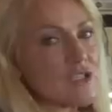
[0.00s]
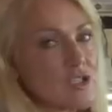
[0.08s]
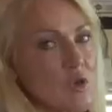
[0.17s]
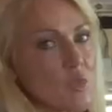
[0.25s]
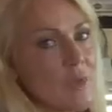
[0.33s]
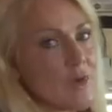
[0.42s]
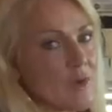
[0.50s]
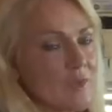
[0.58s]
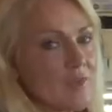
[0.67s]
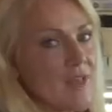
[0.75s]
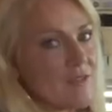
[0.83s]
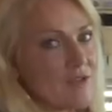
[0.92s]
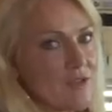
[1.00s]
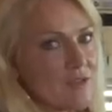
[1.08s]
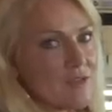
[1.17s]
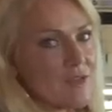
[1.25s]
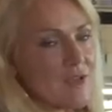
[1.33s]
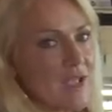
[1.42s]
so we are level
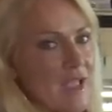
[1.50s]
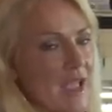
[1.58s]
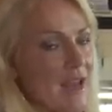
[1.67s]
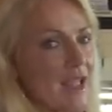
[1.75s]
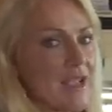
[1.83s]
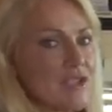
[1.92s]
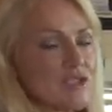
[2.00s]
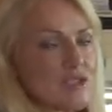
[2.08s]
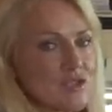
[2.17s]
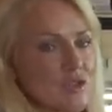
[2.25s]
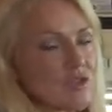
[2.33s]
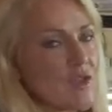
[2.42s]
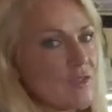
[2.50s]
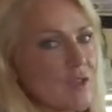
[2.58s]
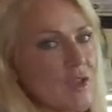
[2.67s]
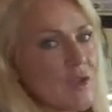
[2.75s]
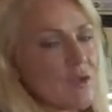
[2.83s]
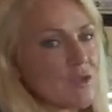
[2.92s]
and I can just turn off the
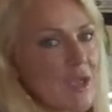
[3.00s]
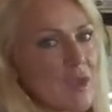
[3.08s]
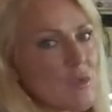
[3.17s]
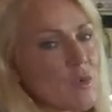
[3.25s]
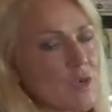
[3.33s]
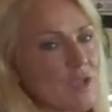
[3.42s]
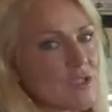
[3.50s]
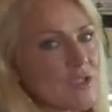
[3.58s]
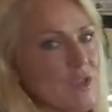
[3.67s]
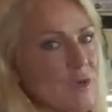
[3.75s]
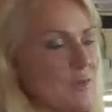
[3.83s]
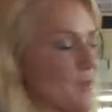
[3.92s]
coach and we're good to go.